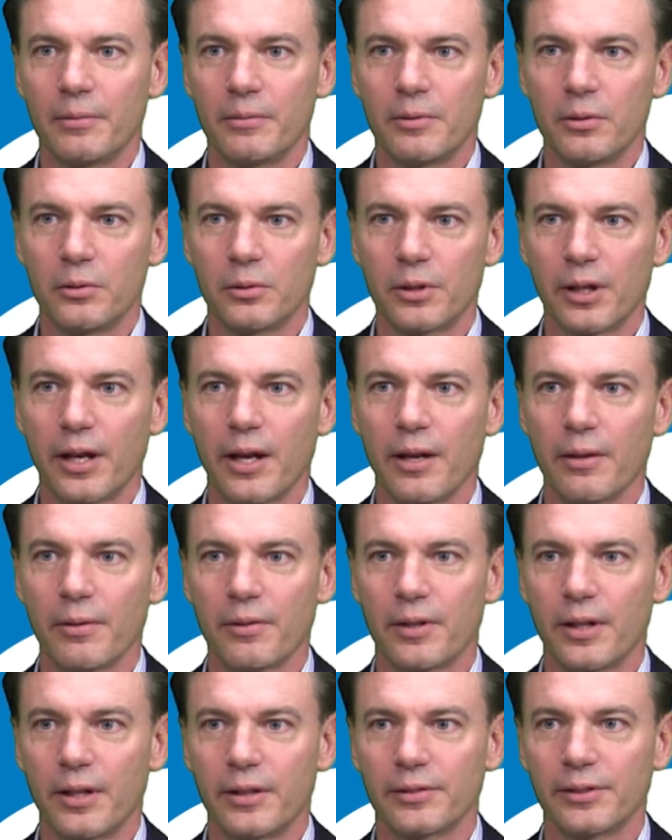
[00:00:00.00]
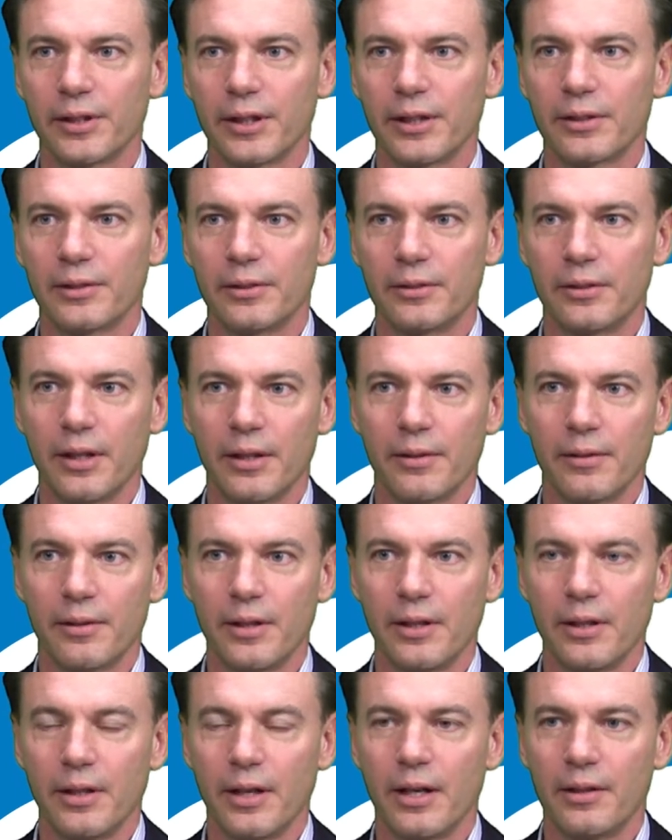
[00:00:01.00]
Nordic healthcare sector and
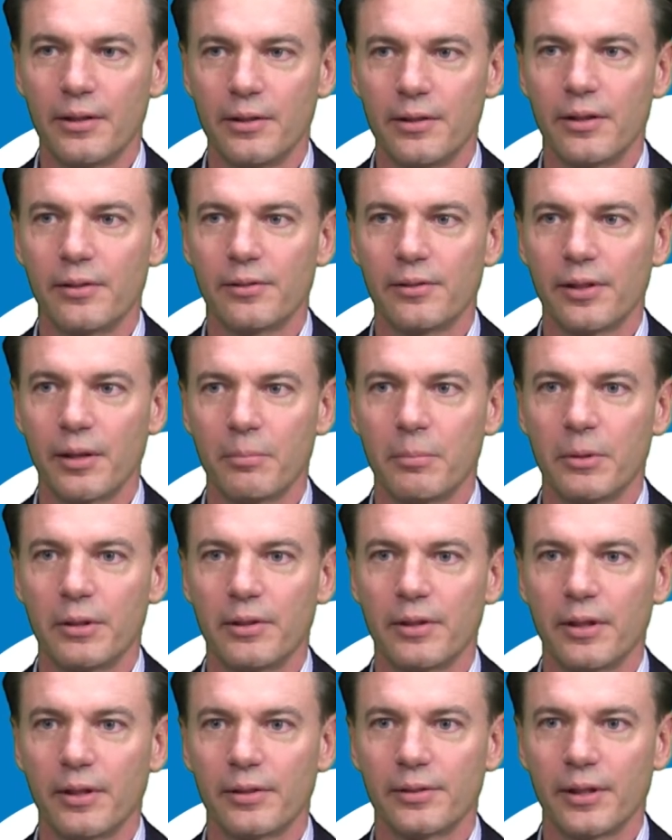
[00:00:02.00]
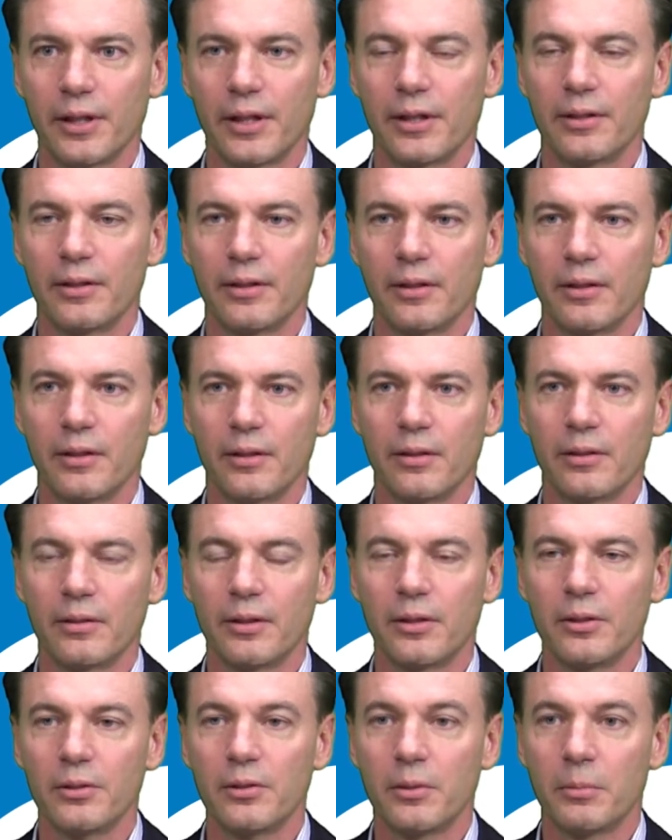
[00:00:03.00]
the energy segment has had
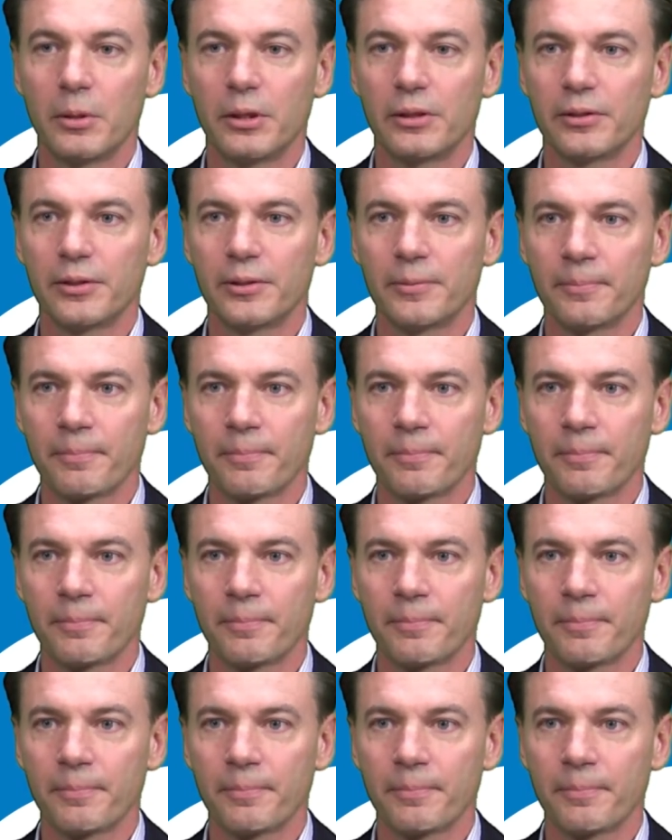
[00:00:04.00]
good demand.